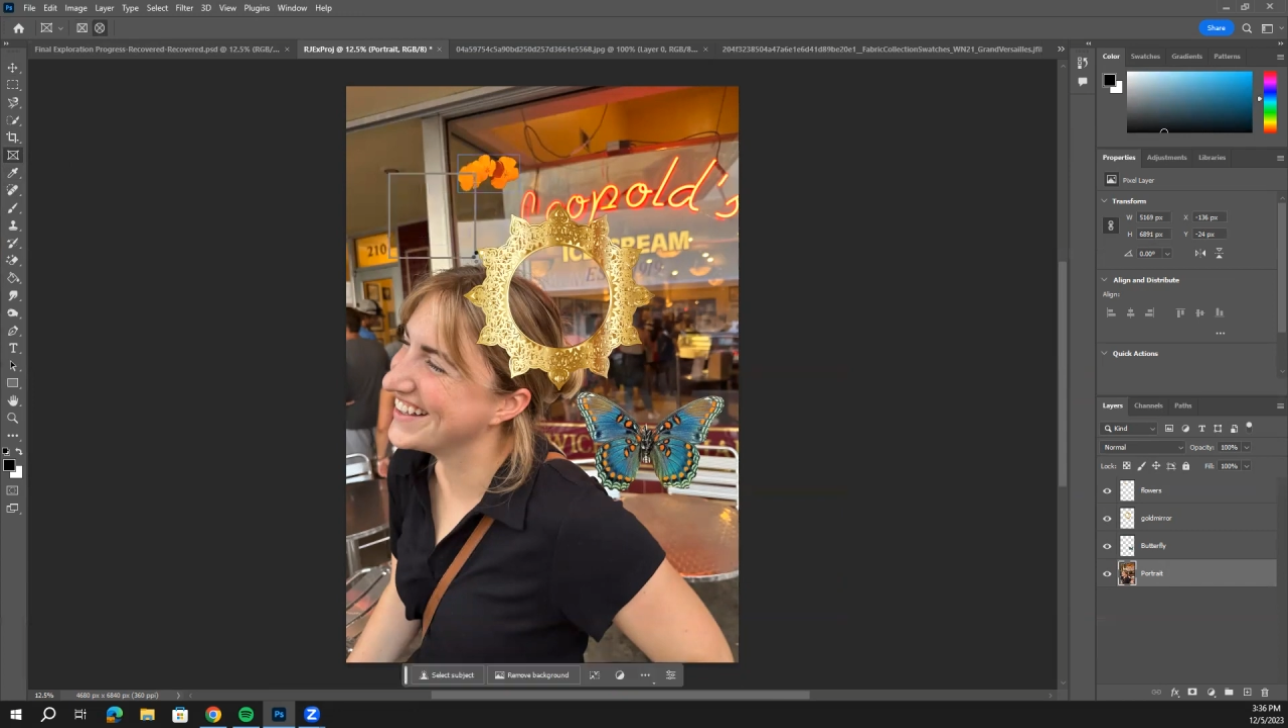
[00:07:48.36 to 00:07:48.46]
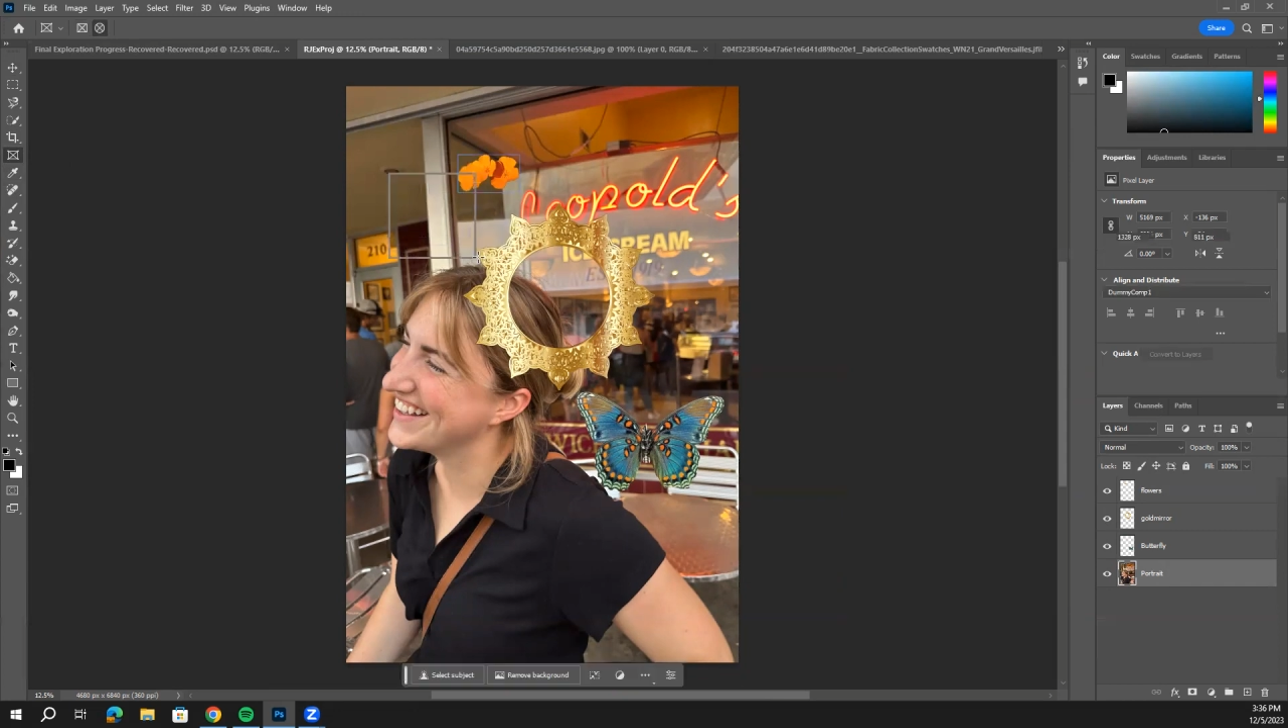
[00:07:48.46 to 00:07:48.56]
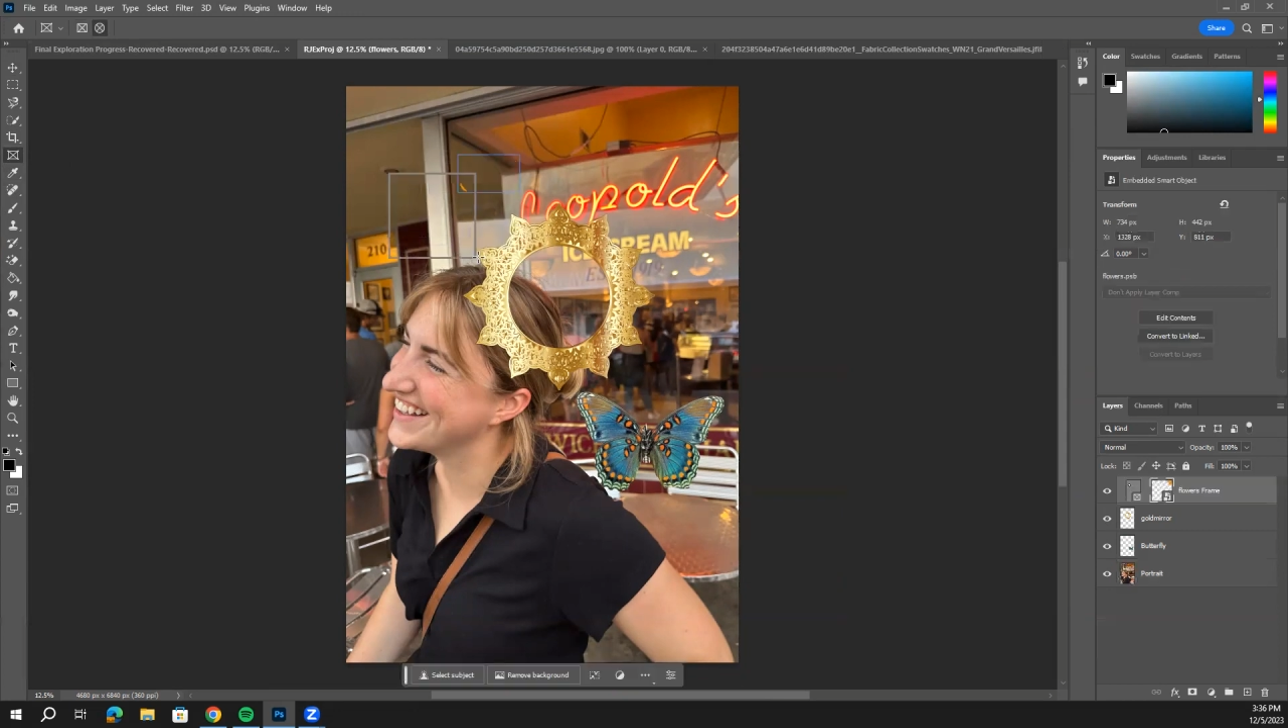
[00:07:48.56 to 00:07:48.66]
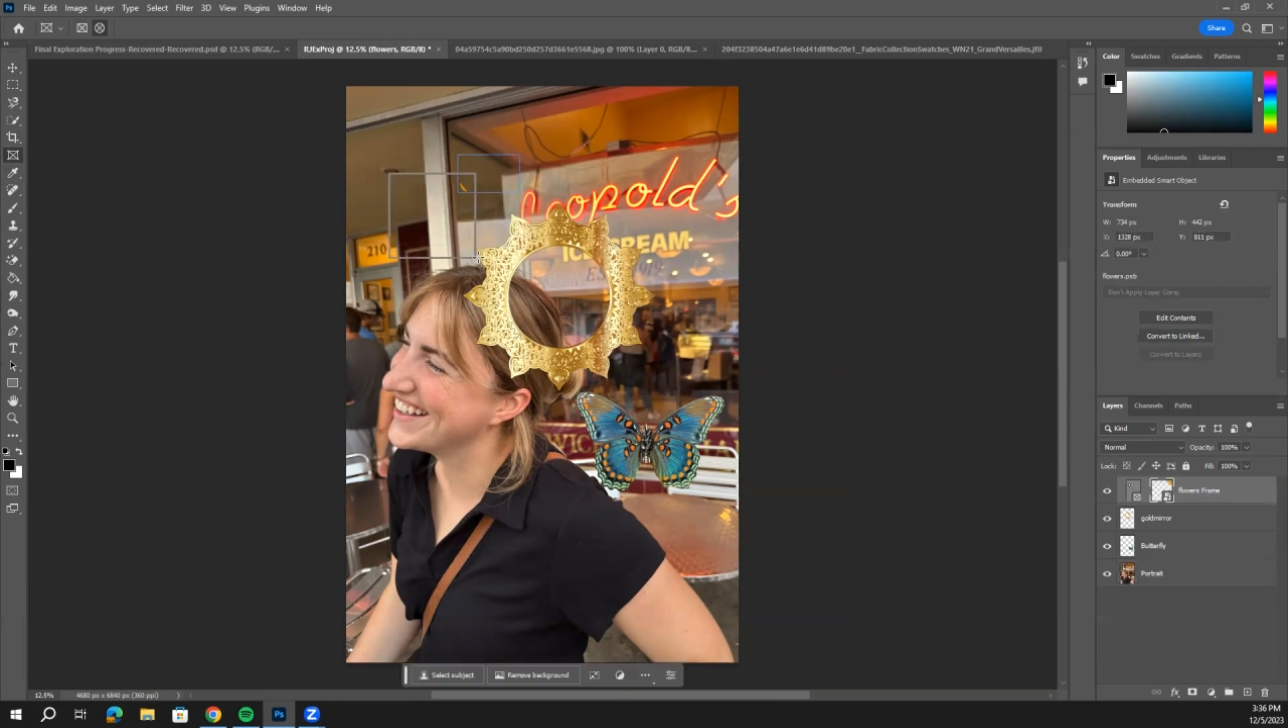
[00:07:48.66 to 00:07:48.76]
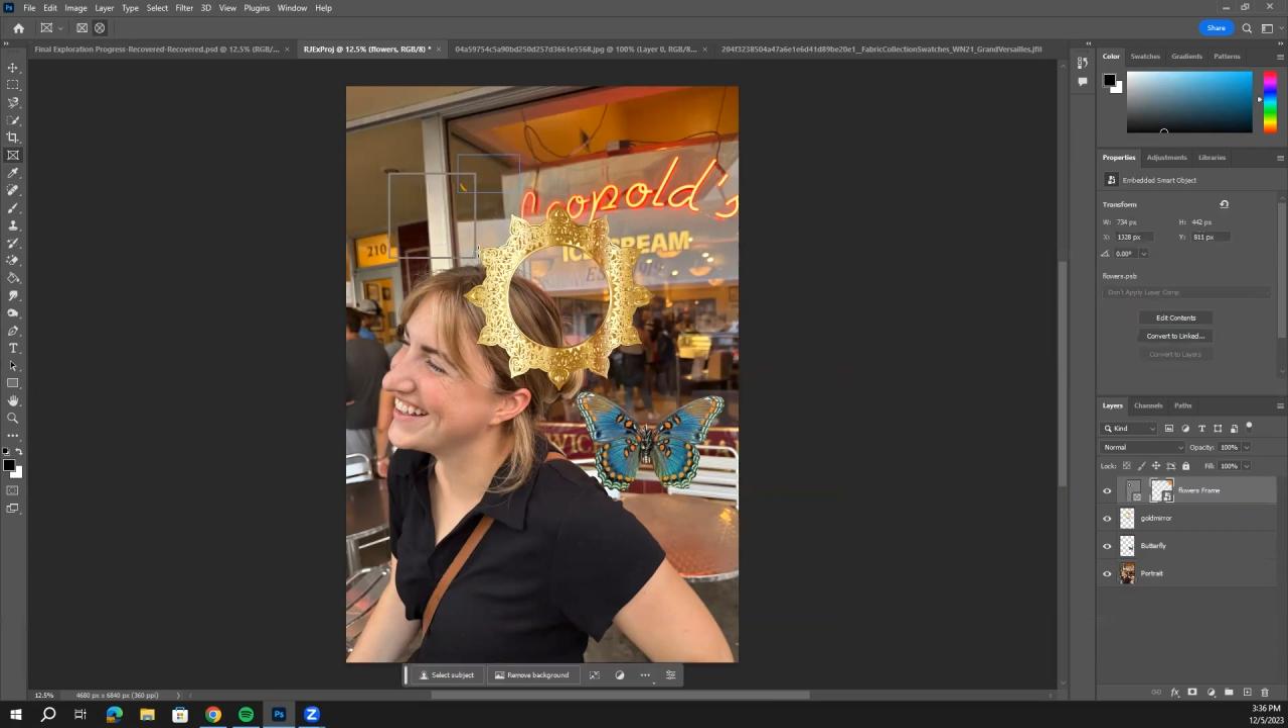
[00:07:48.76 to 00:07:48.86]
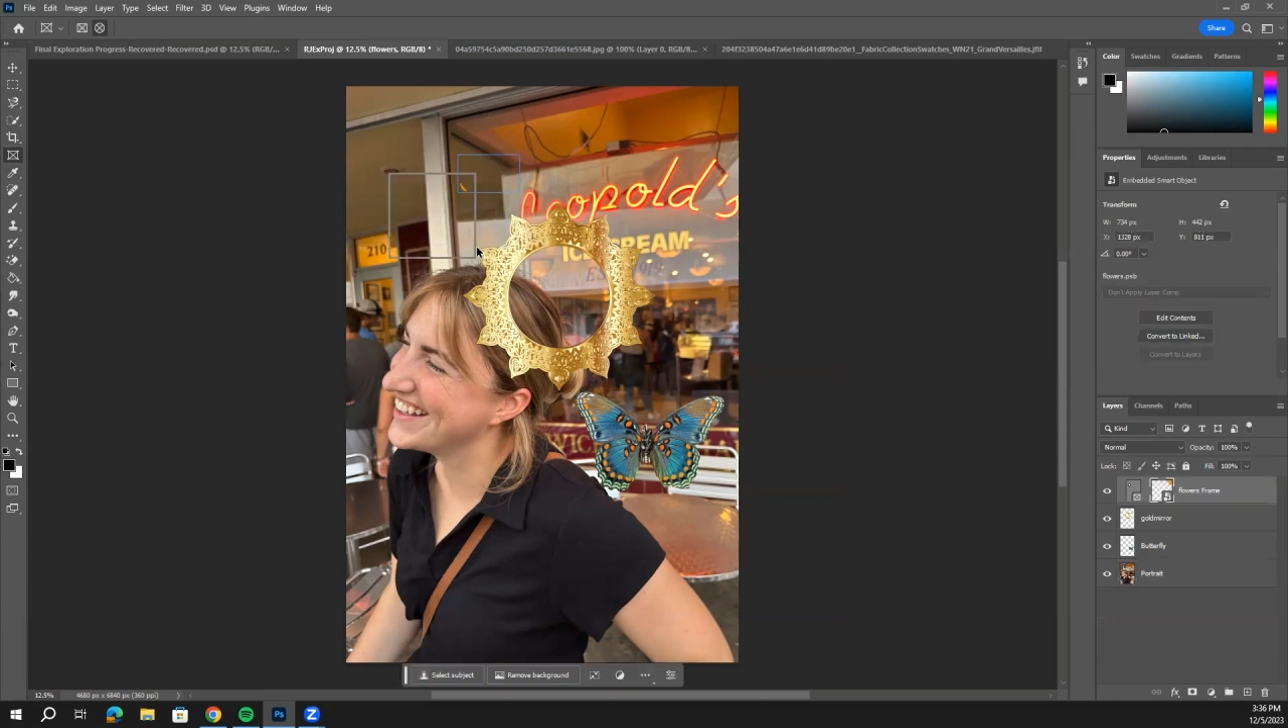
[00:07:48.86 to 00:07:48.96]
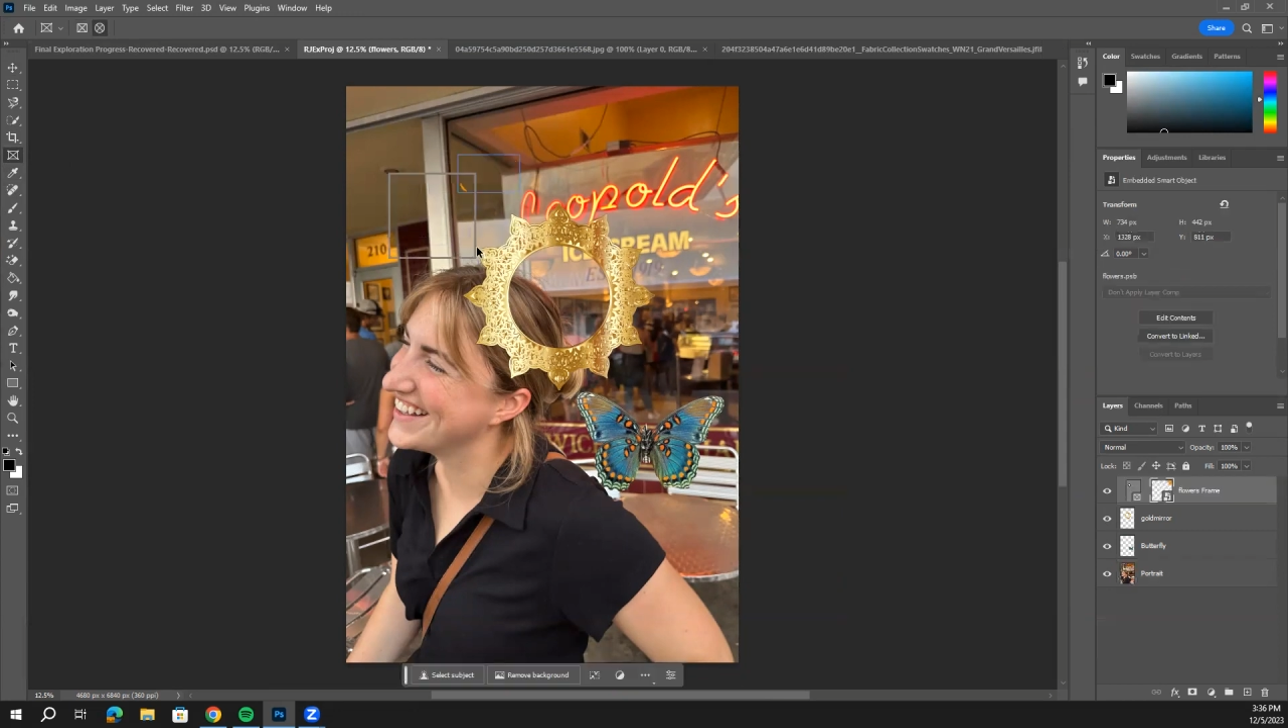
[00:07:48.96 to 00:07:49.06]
So for the